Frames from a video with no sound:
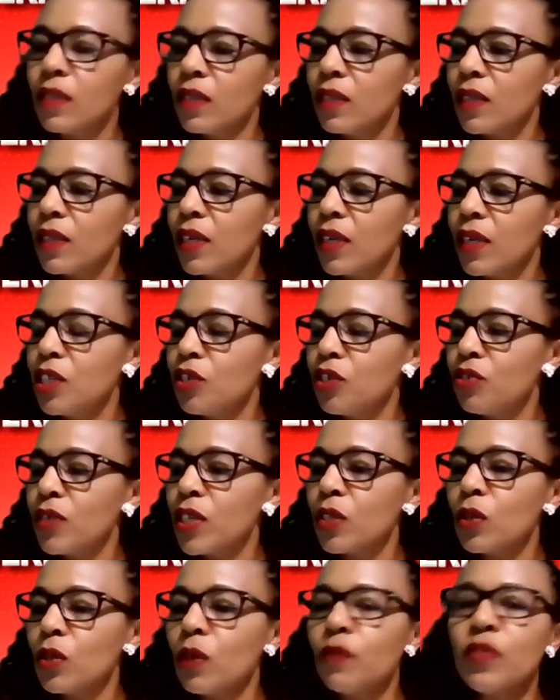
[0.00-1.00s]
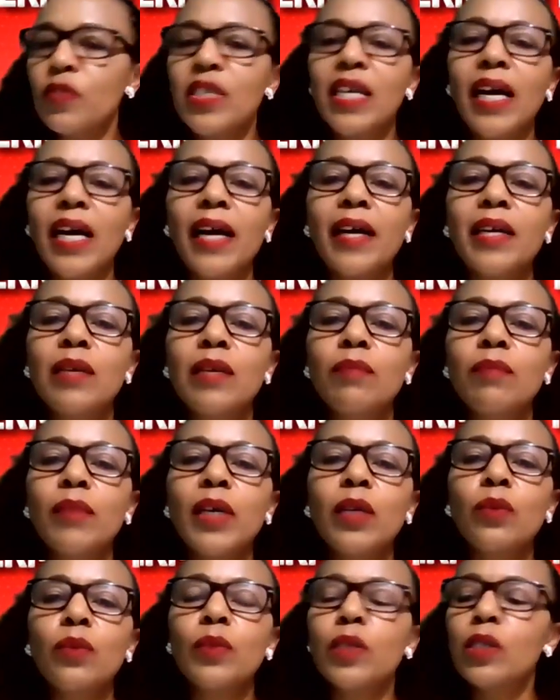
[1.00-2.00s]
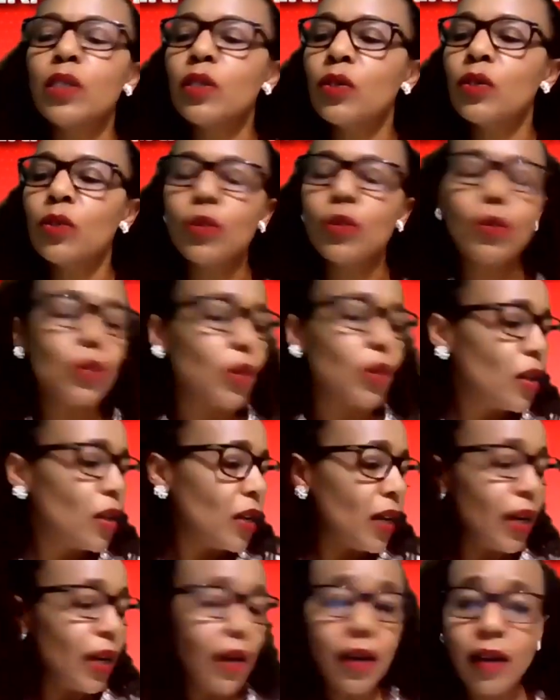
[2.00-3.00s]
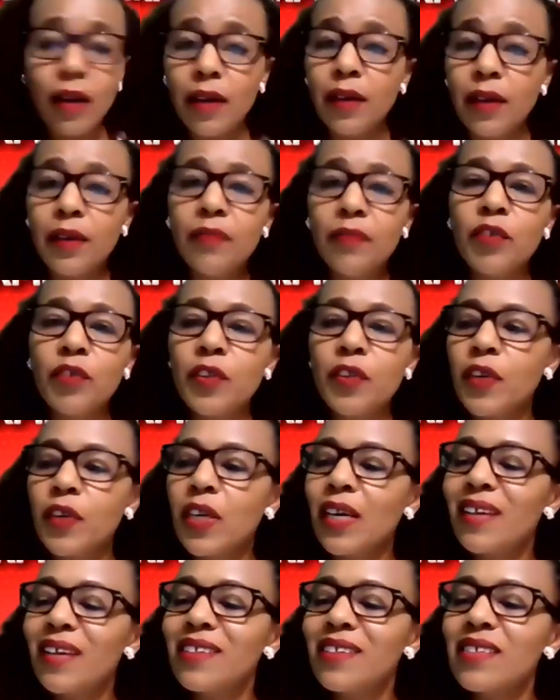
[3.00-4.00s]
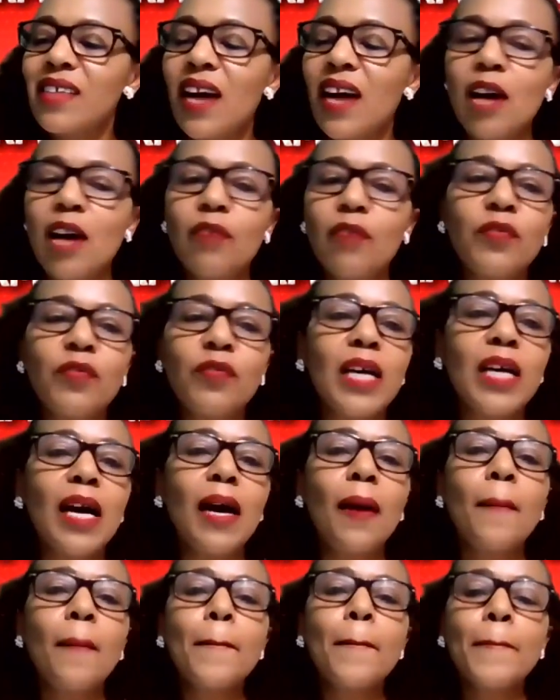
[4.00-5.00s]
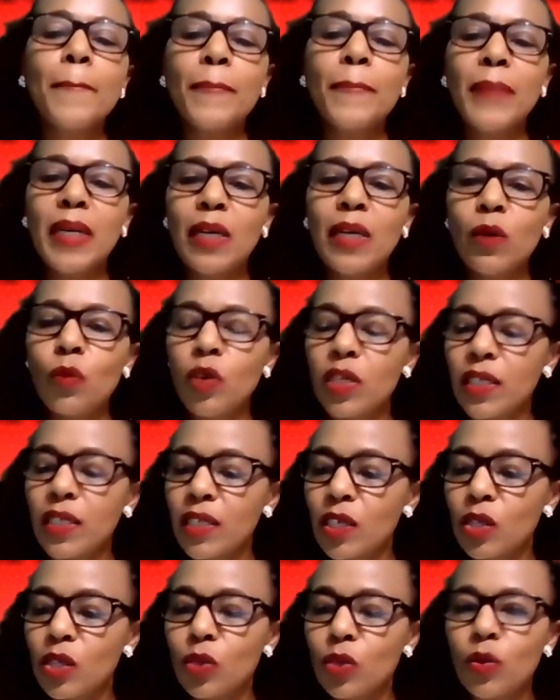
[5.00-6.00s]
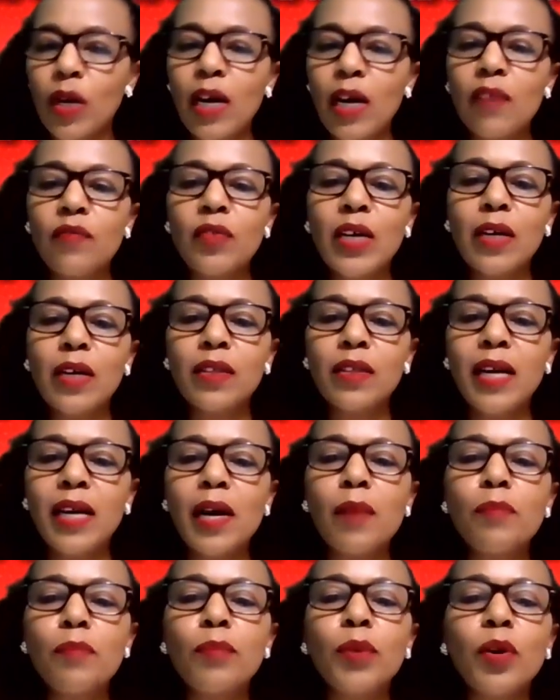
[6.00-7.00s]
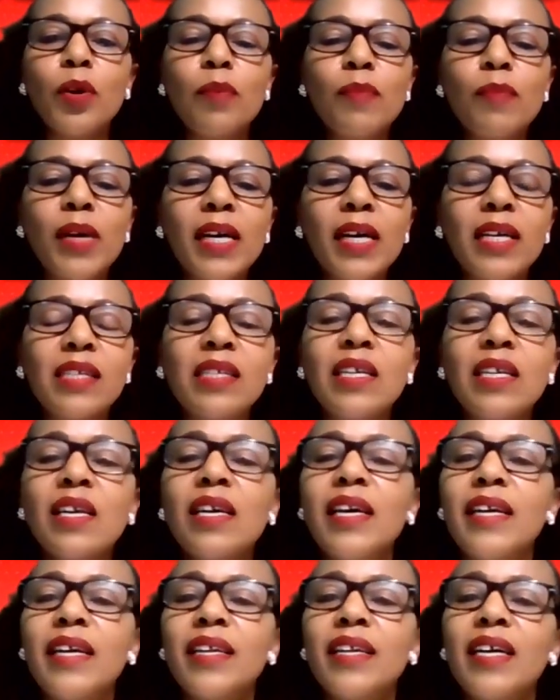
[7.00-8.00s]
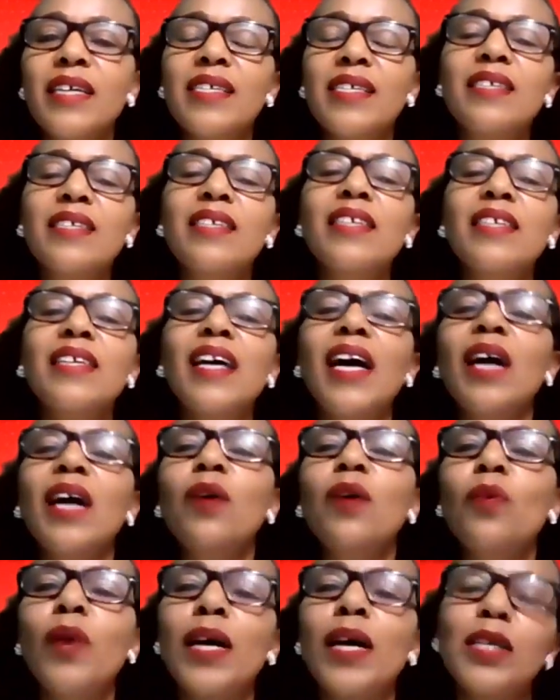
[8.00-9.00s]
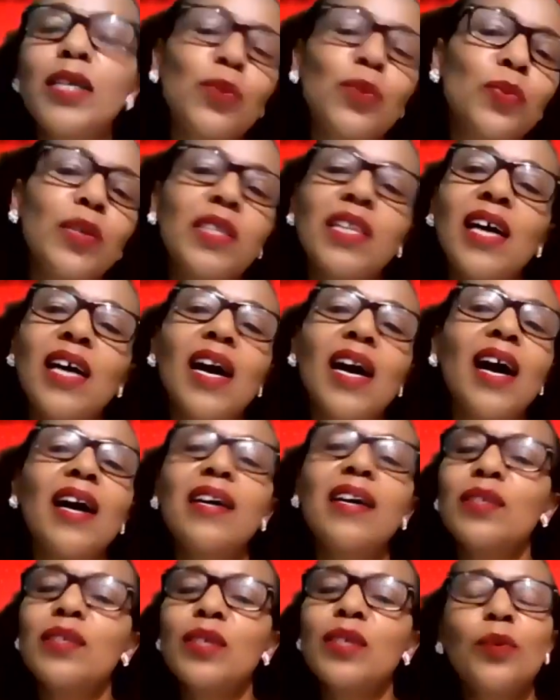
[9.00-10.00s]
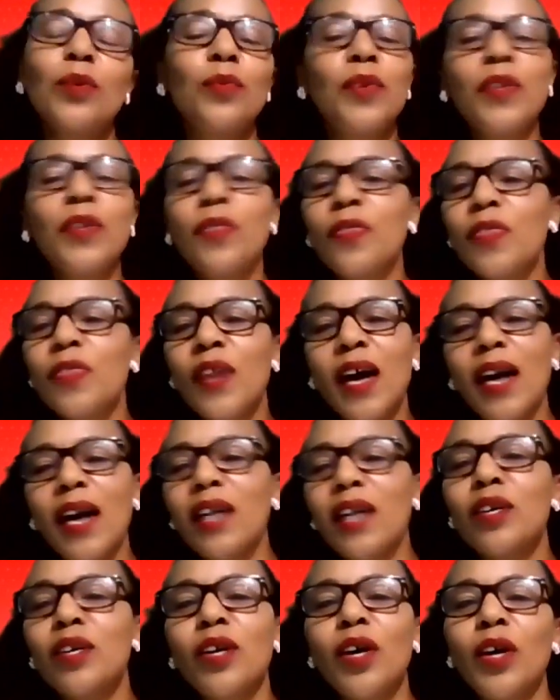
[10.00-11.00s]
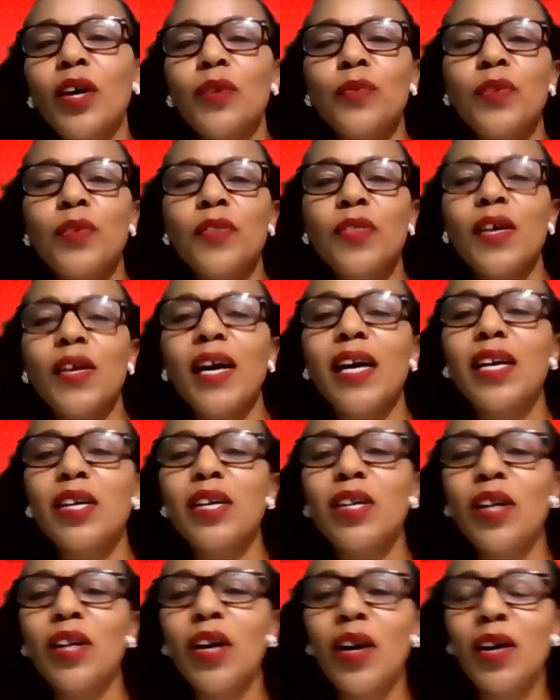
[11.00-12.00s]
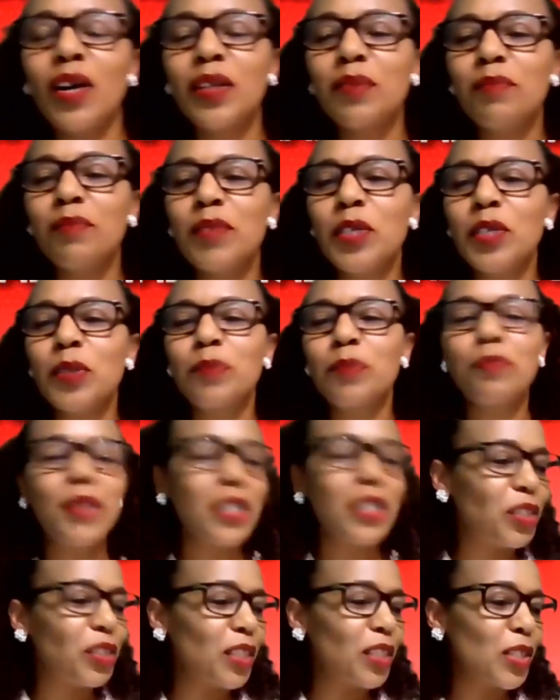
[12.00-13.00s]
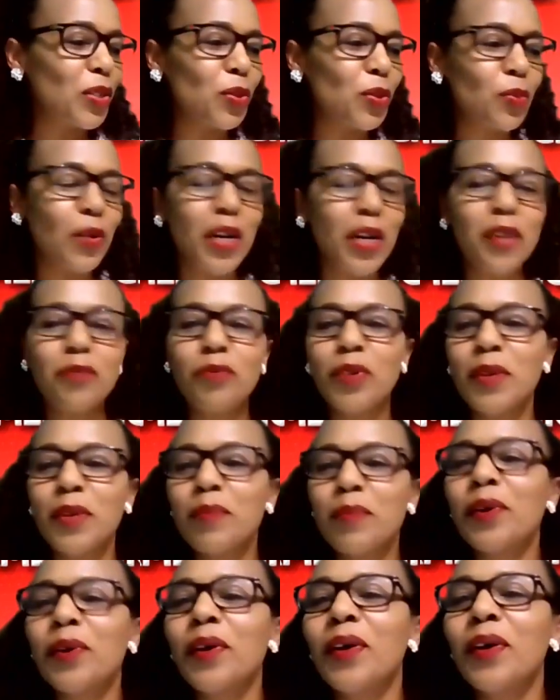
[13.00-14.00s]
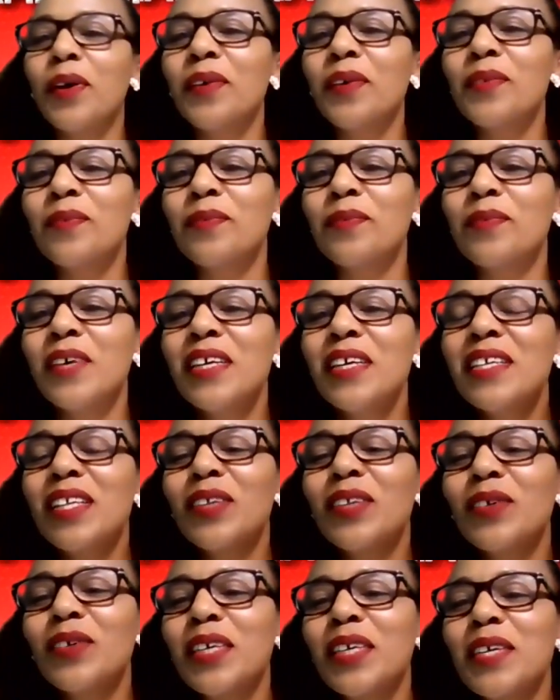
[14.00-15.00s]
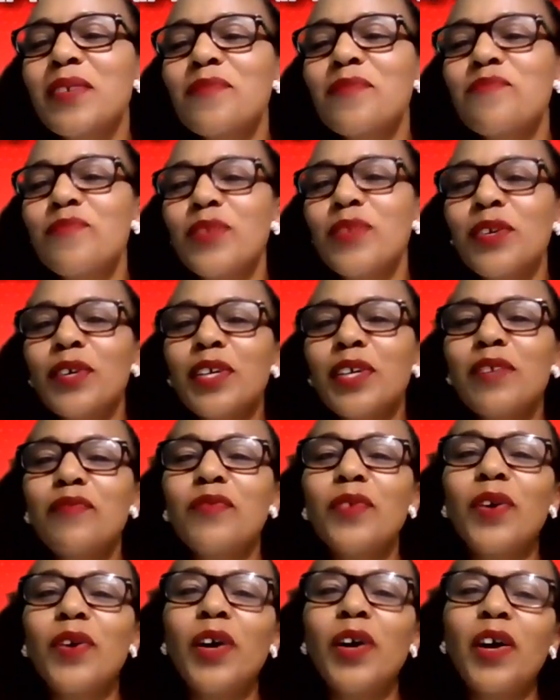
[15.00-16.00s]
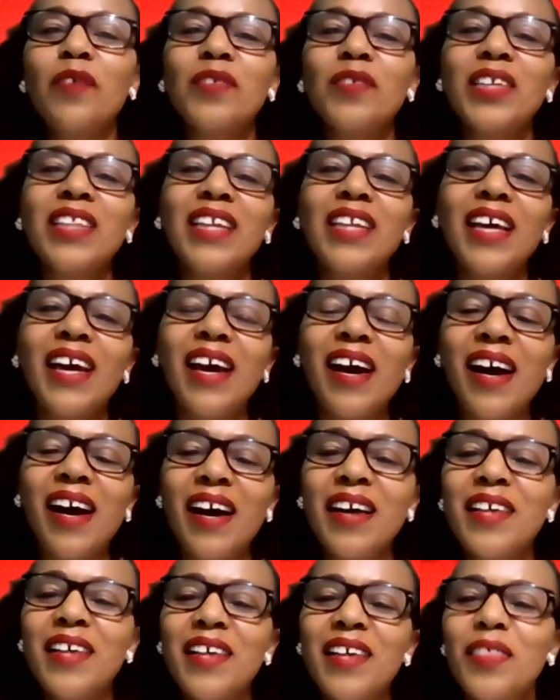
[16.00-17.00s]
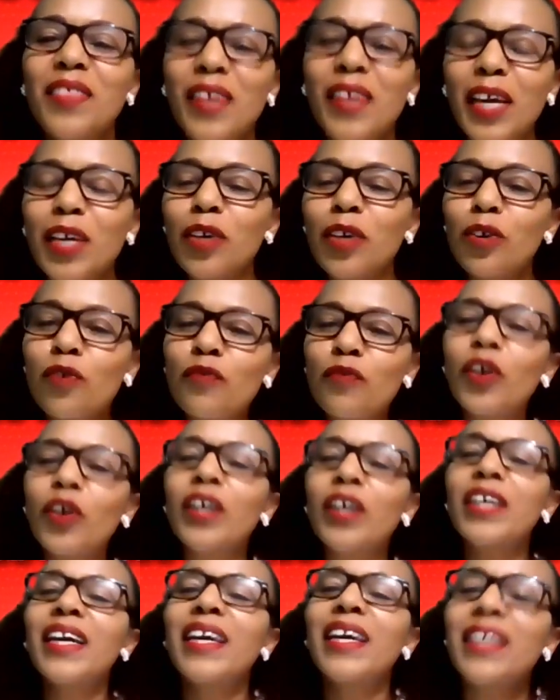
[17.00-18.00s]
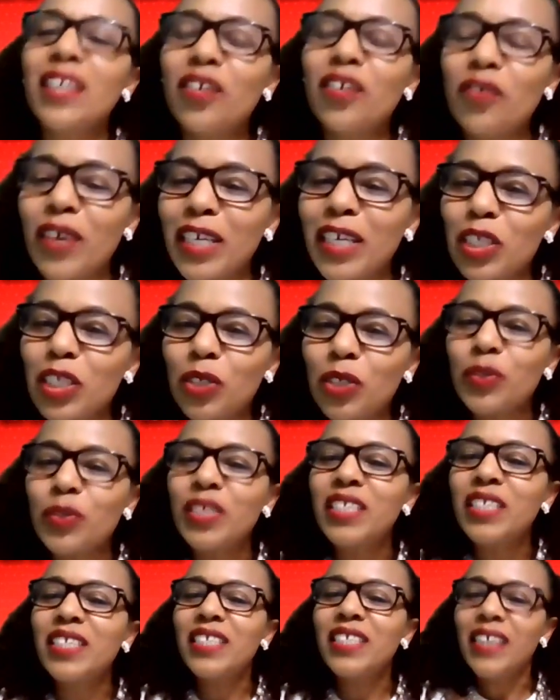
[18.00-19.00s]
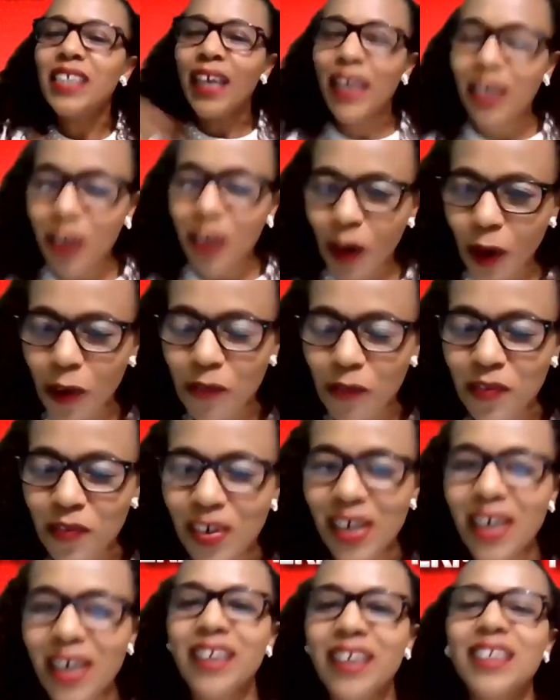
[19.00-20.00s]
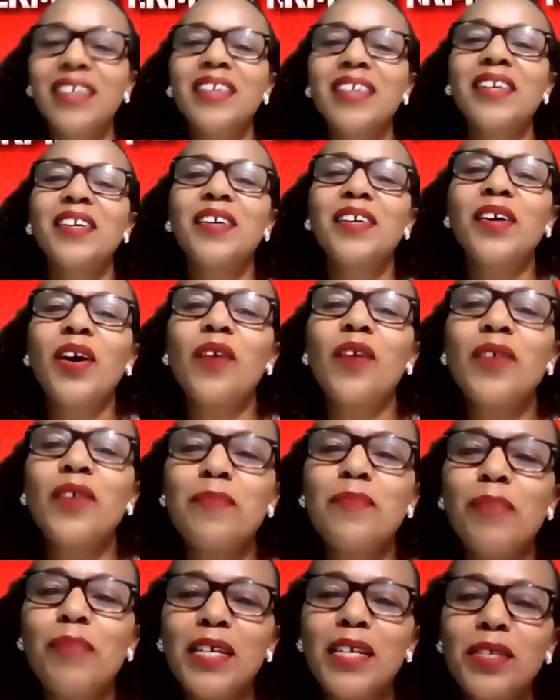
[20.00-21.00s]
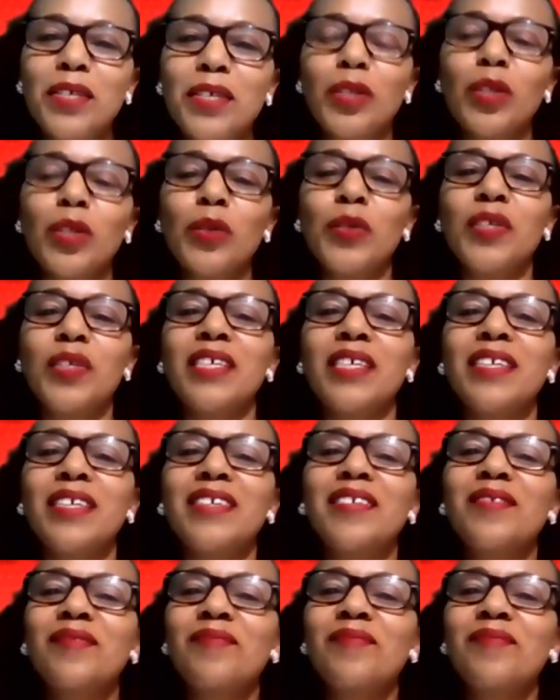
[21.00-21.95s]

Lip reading: the interest of time, and we'll do everything else after. but I want us to have that moment. And I see young ones with us. We thank God. Miss Patience Wairimo, looking beautiful over there. Thank you for getting ready to take over. All right, Pastor Lucy.